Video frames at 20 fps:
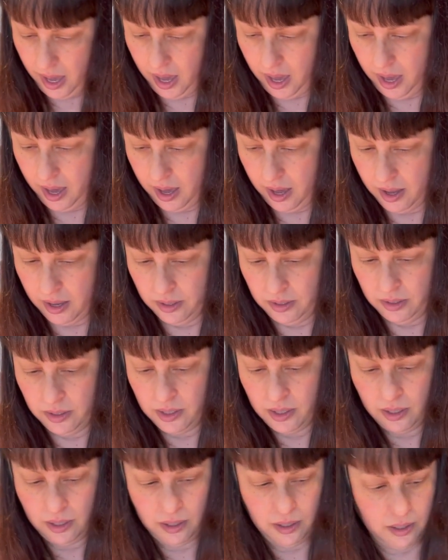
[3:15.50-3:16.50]

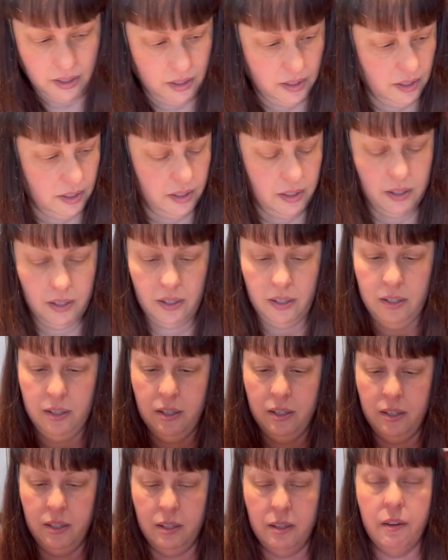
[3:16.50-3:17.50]
And
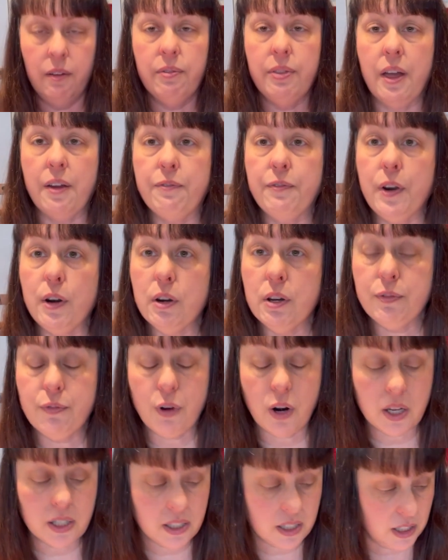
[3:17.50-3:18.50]
that fairy
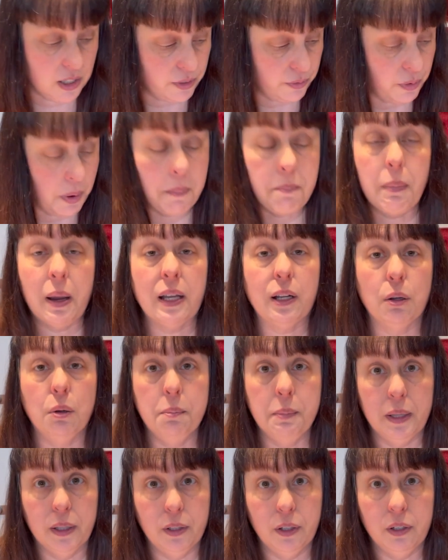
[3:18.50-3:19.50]
frost is from Michael
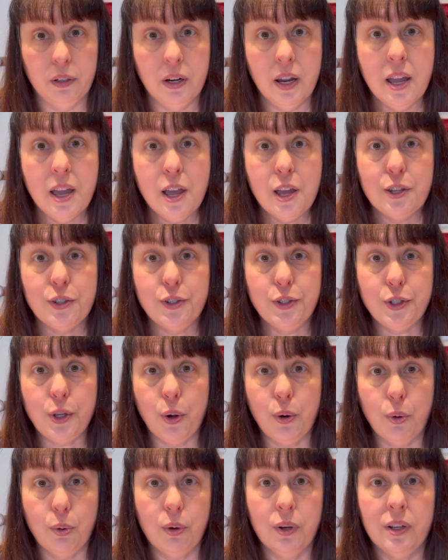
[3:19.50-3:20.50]
Miller.
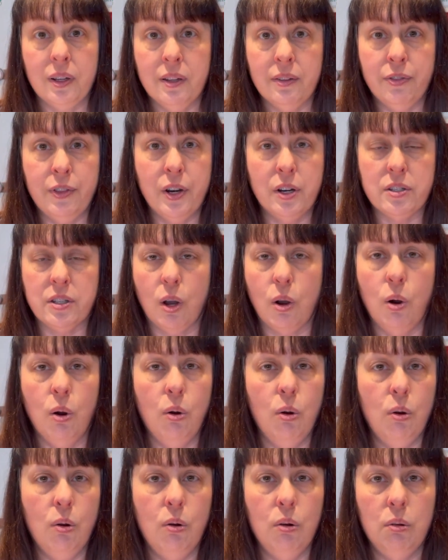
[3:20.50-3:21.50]
So there's a
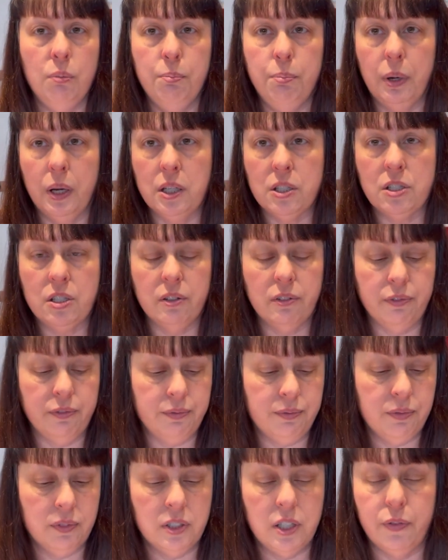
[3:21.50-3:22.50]
whole bunch
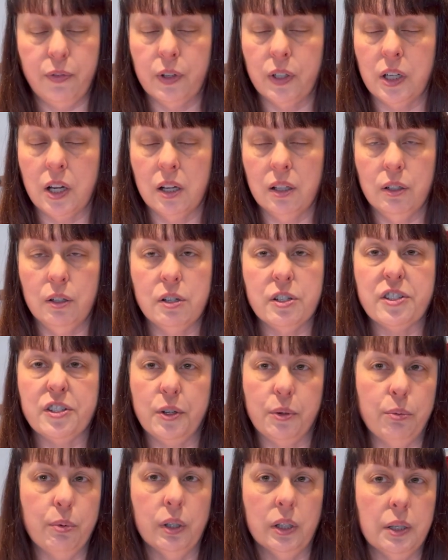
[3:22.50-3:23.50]
of different colors.
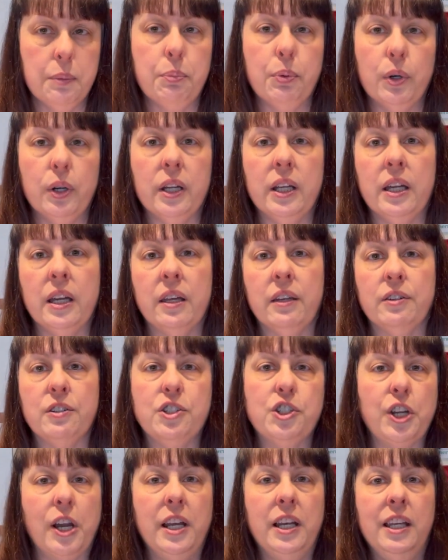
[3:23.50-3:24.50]
They're really pretty and
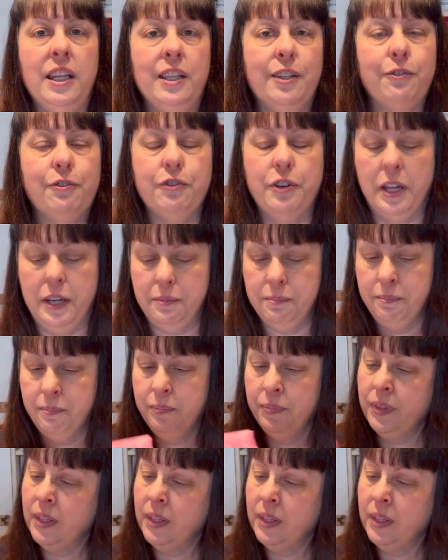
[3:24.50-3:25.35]
shiny and fun.